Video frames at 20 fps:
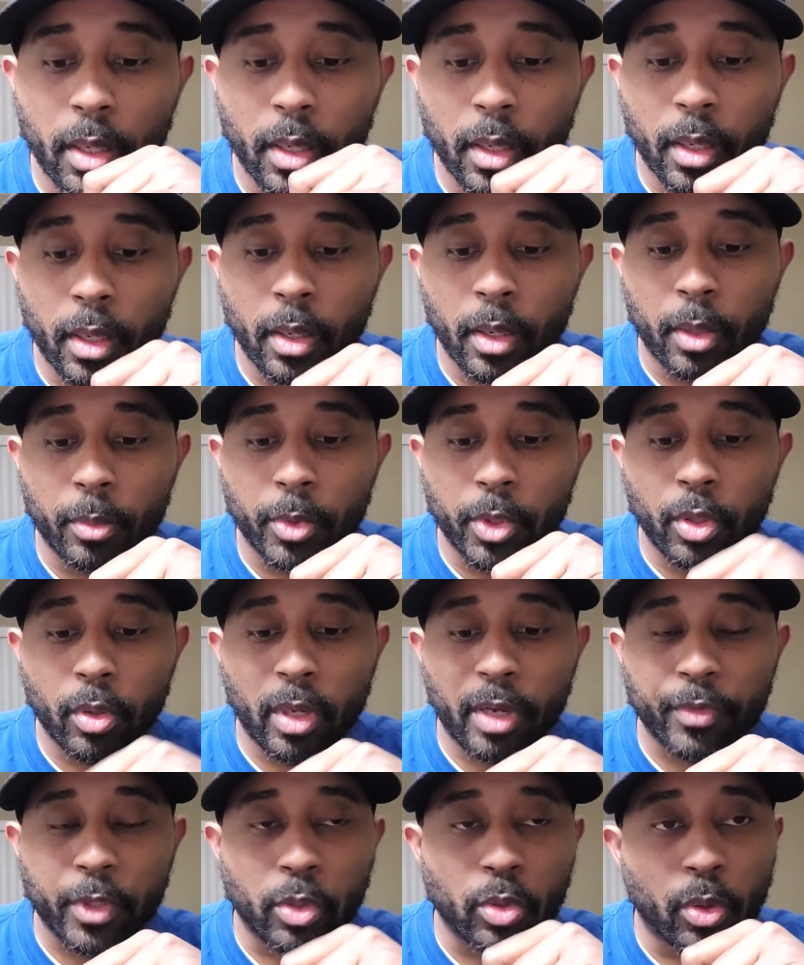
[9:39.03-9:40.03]
You don't
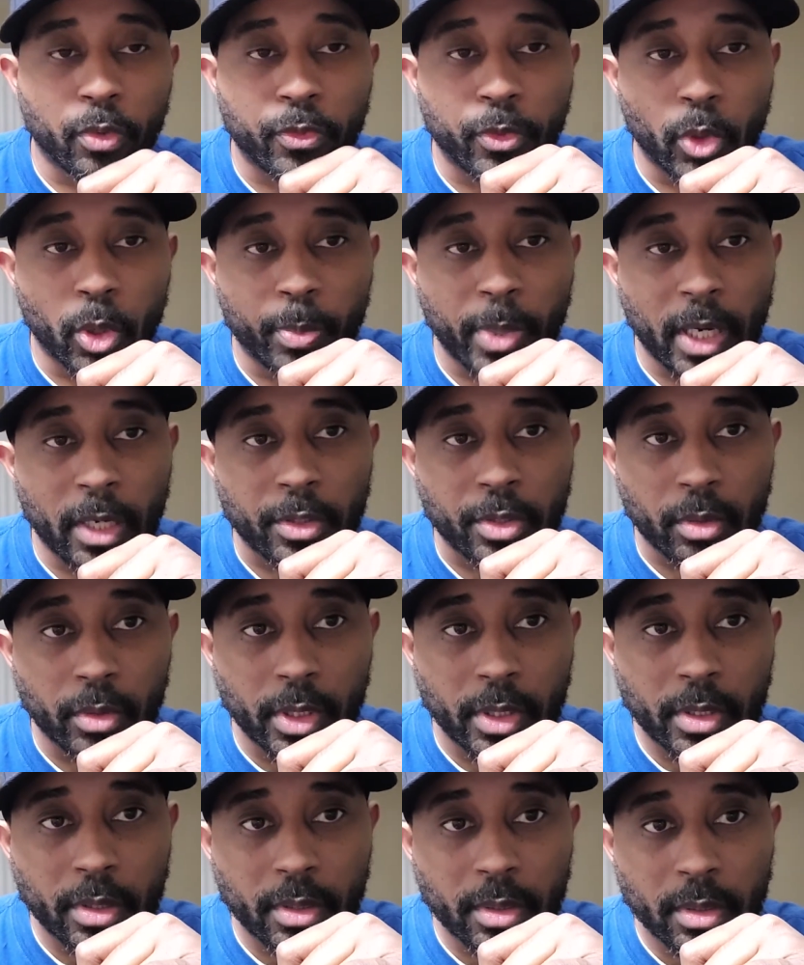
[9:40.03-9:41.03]
have to do a full polish on
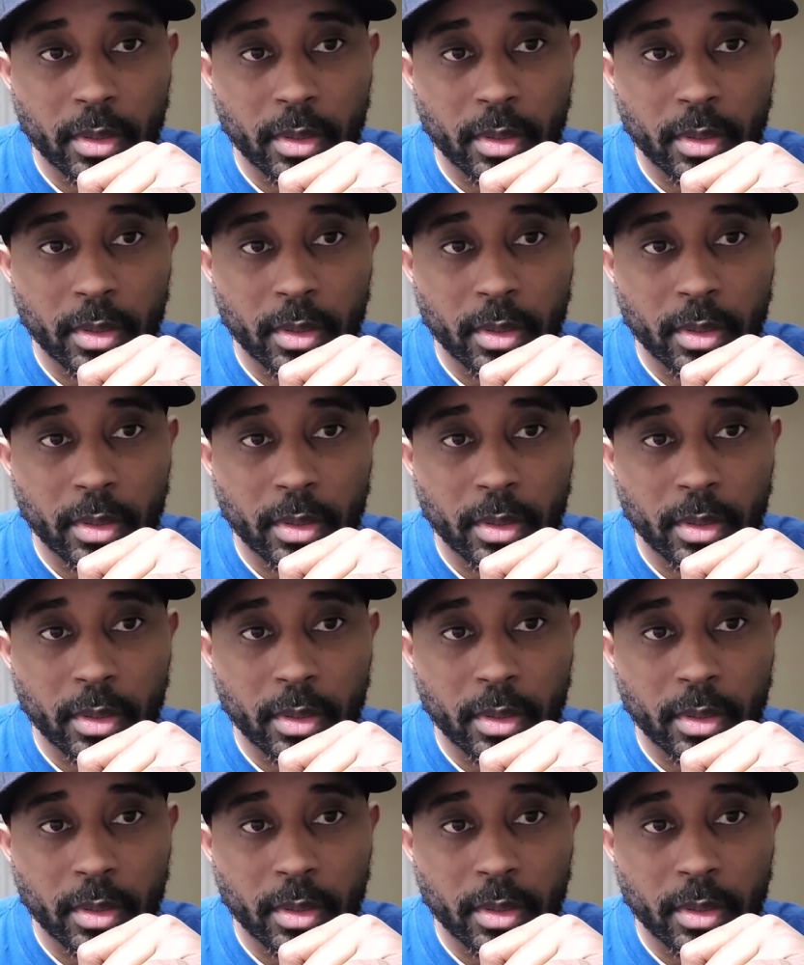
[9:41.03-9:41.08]
this.